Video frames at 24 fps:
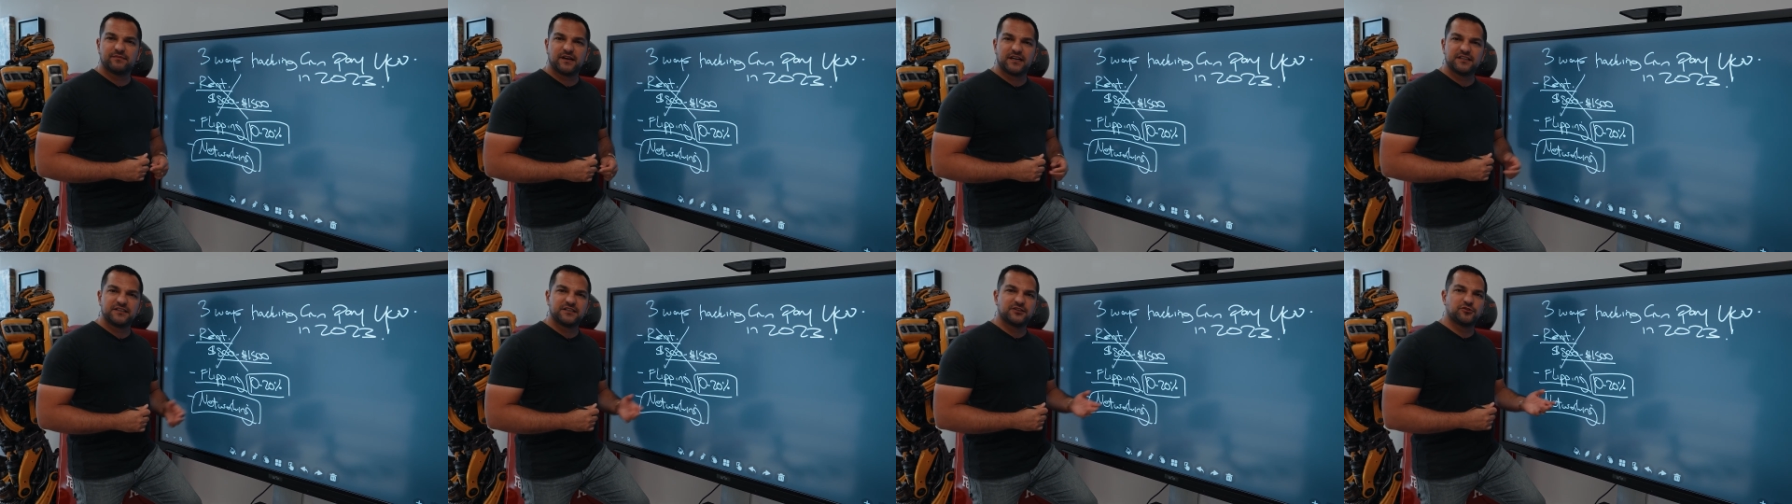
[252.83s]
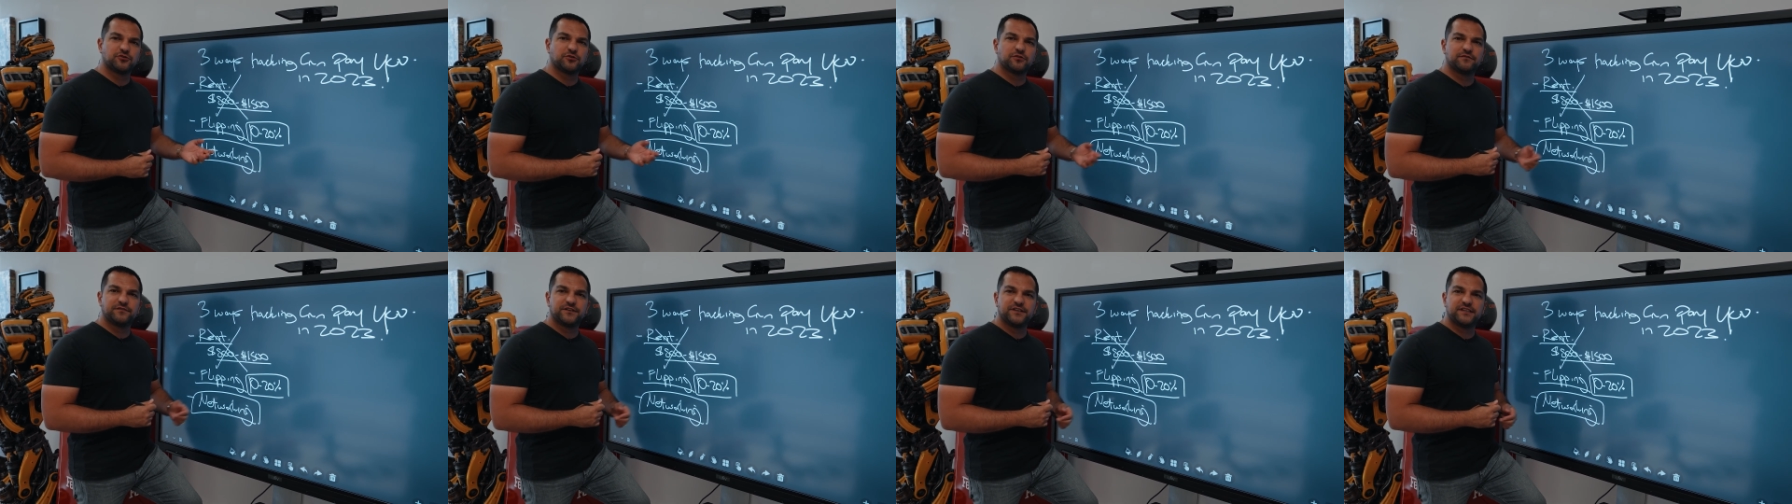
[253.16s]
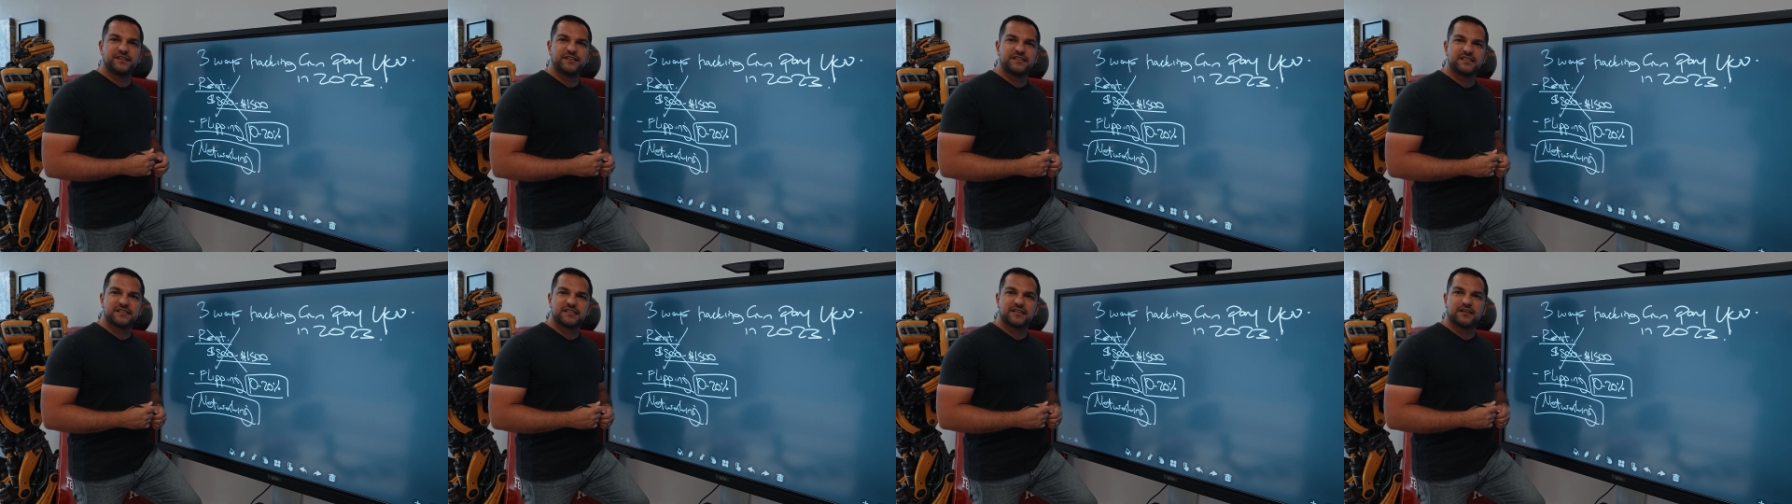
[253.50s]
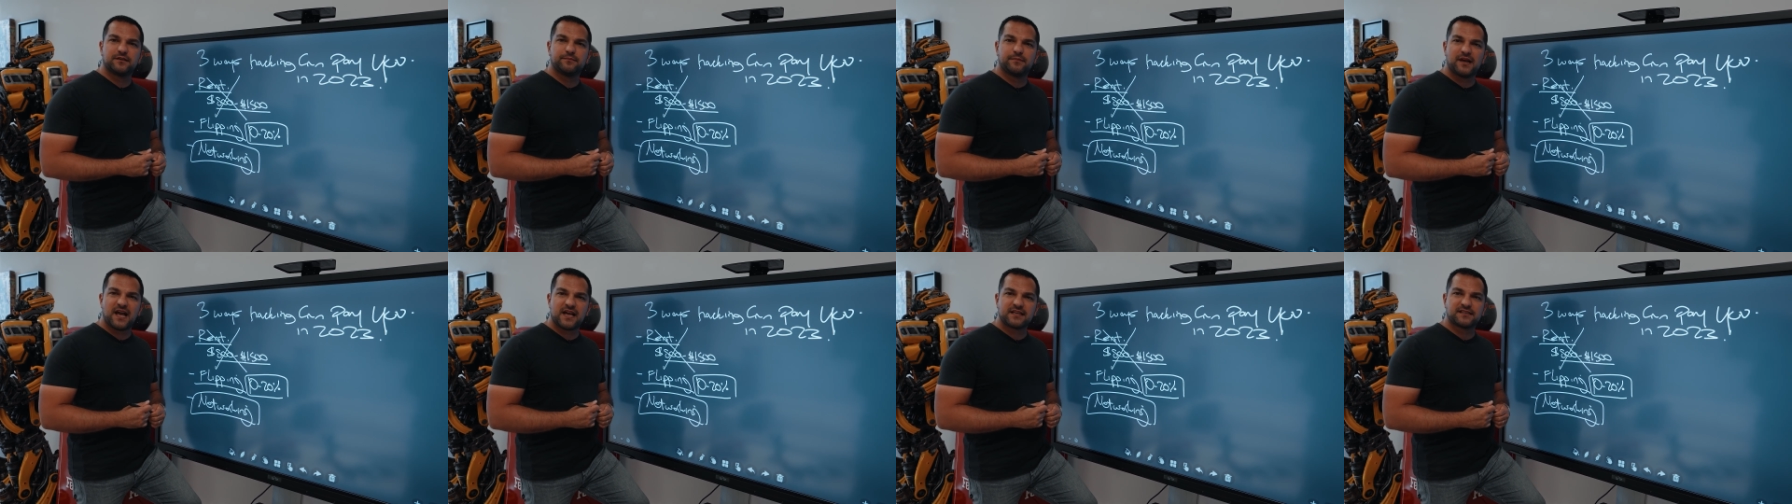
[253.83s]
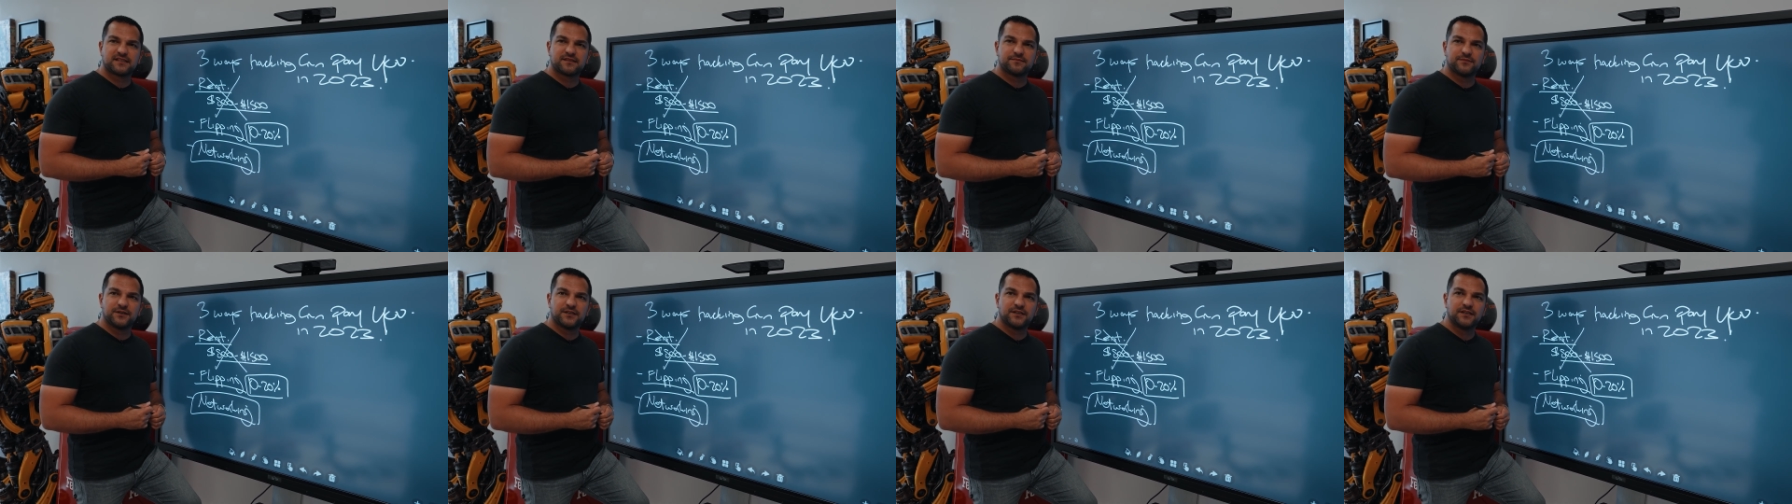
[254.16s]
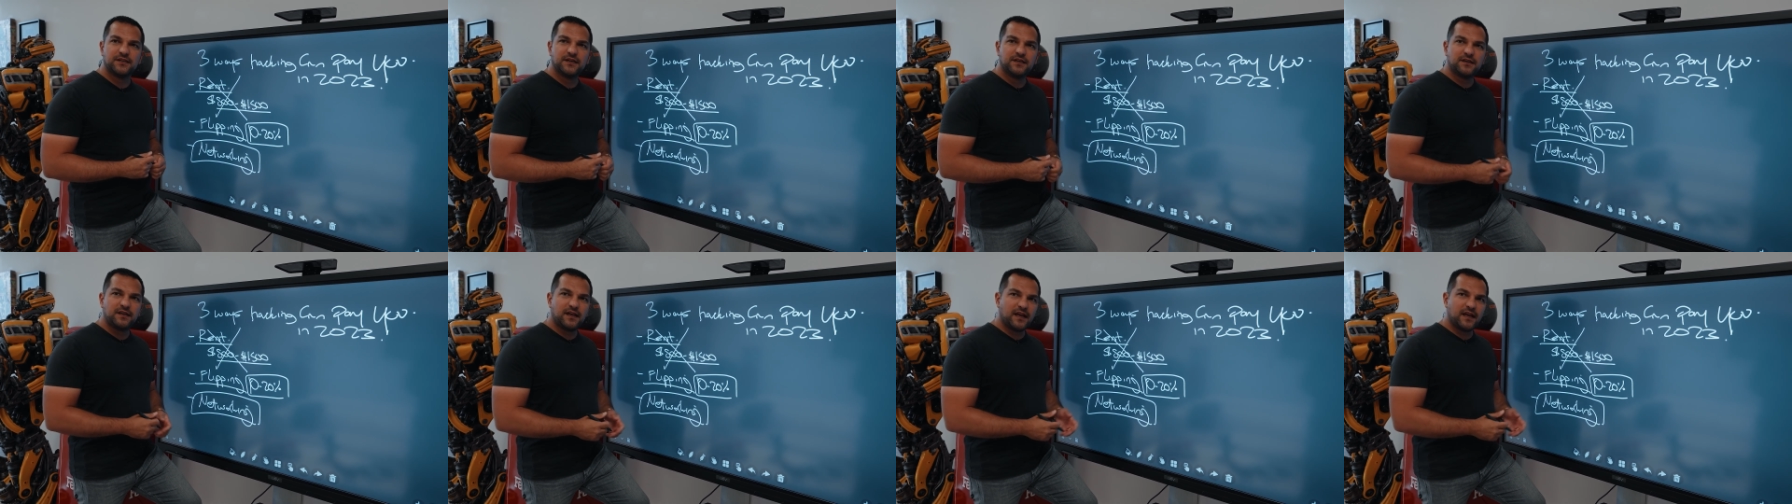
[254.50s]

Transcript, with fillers: mine that drove a Nissan Maxima